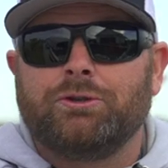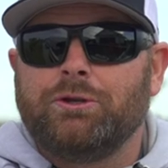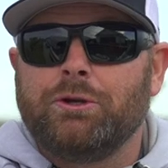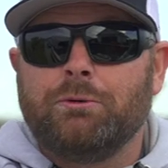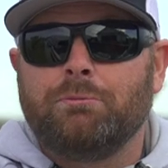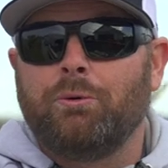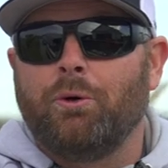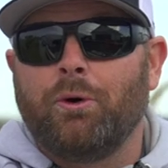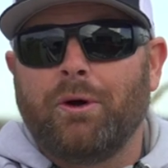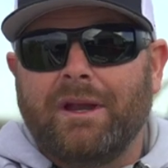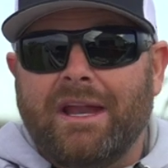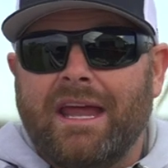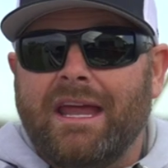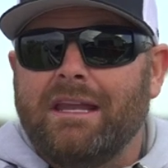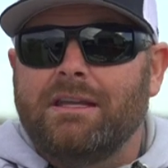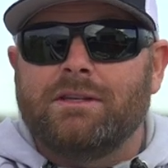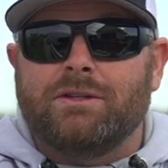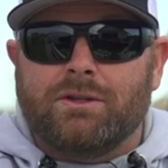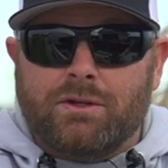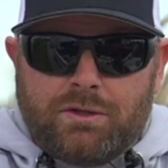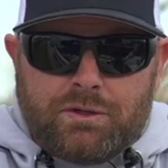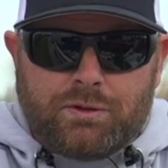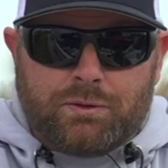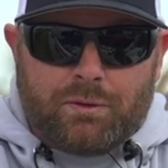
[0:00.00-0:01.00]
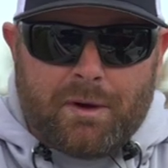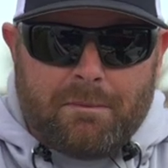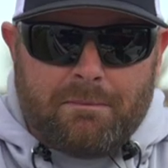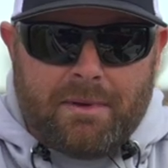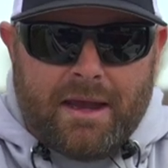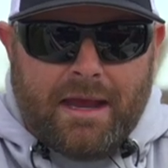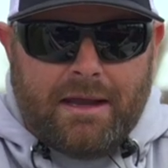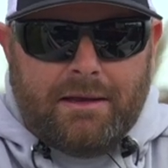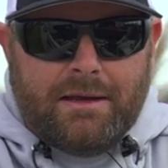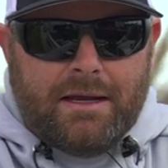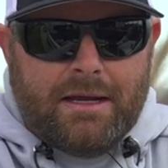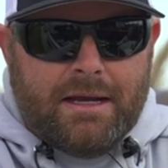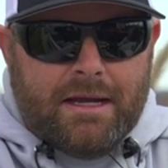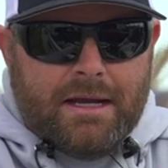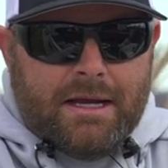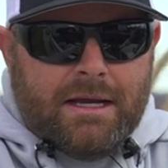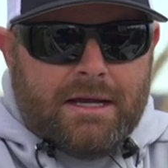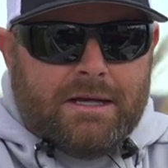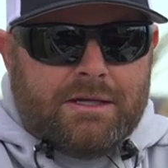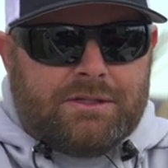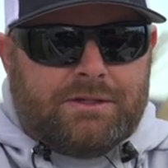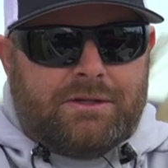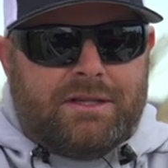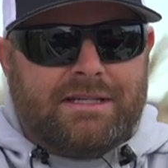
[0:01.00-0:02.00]
two point eight swim bait.
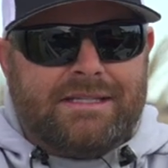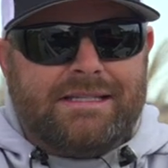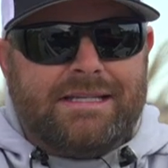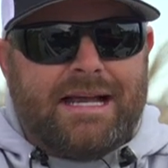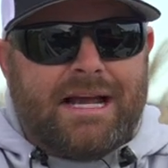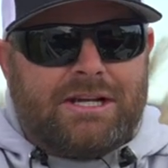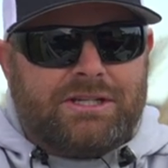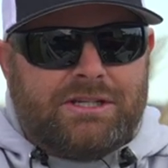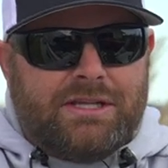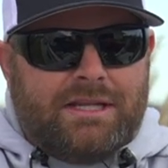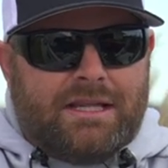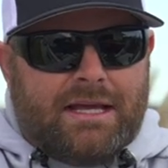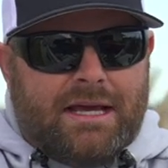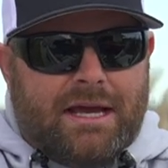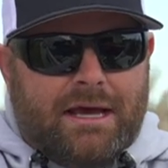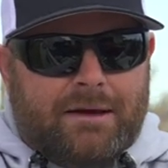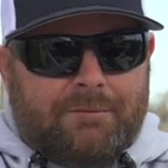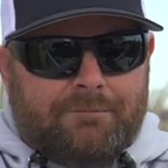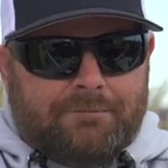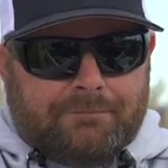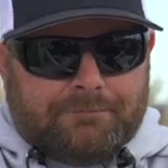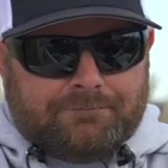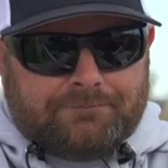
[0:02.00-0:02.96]
So this is actually the,